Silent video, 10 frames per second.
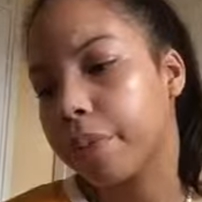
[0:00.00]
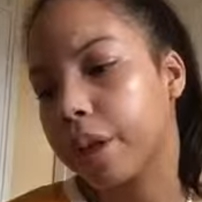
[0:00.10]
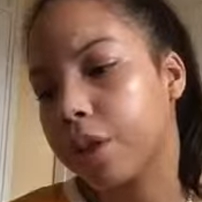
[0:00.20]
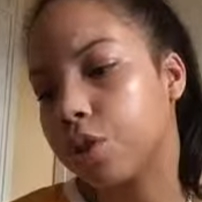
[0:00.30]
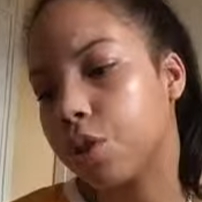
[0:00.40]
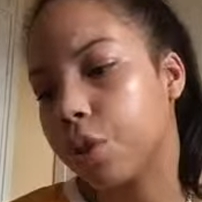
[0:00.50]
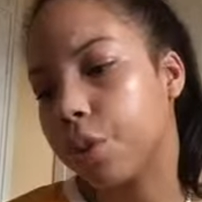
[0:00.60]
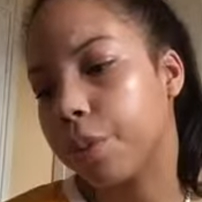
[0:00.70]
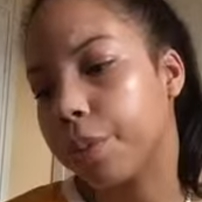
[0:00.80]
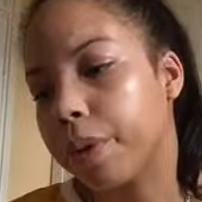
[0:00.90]

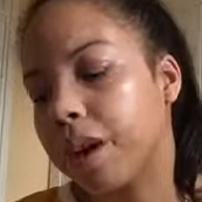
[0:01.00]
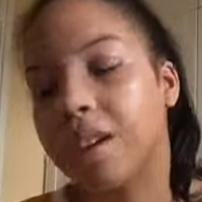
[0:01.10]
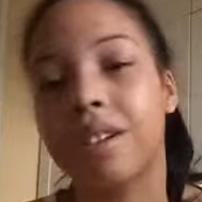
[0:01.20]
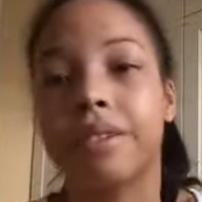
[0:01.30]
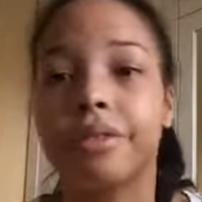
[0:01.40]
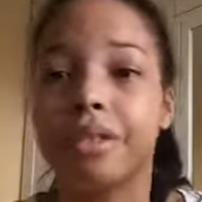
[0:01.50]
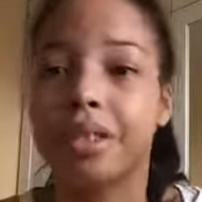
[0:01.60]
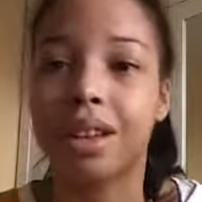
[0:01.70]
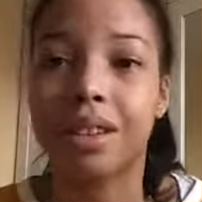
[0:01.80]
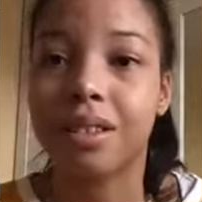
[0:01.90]
pedo i can't even
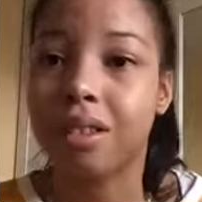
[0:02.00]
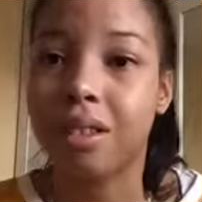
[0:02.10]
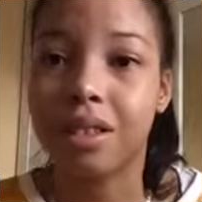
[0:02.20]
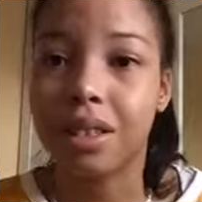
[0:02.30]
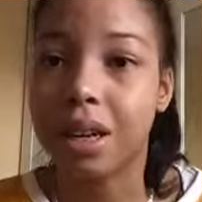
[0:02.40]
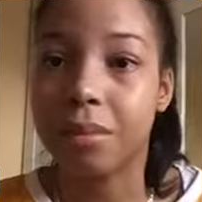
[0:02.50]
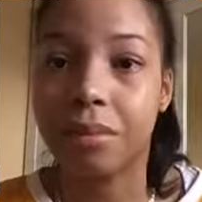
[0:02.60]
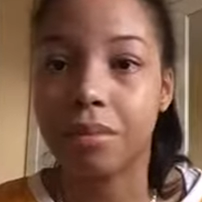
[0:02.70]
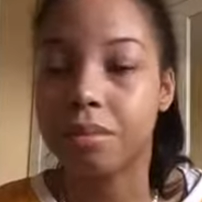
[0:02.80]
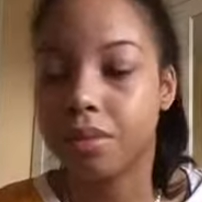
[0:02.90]
say the last name
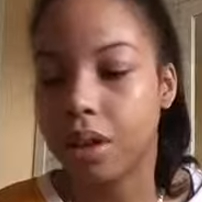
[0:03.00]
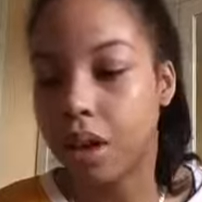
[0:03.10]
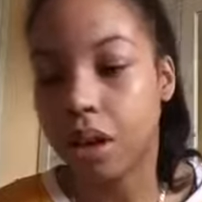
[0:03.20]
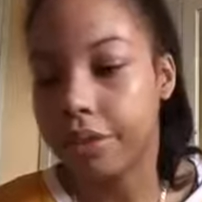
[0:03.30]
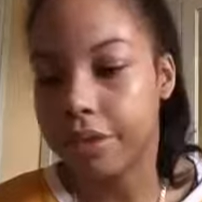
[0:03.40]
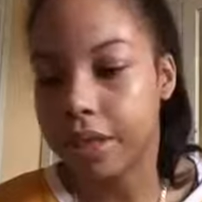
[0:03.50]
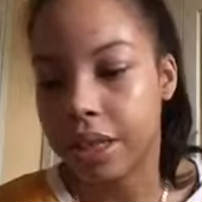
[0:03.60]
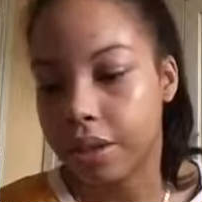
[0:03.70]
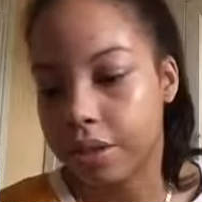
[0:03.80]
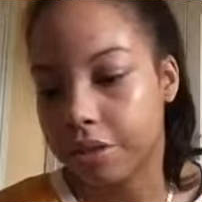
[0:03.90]
I can't even
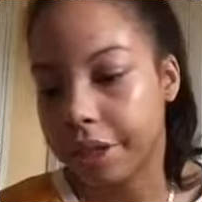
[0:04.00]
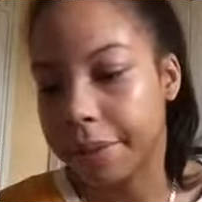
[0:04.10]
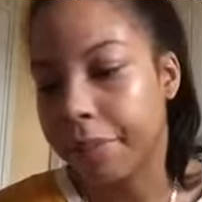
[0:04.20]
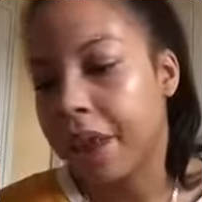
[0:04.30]
say it, sorry.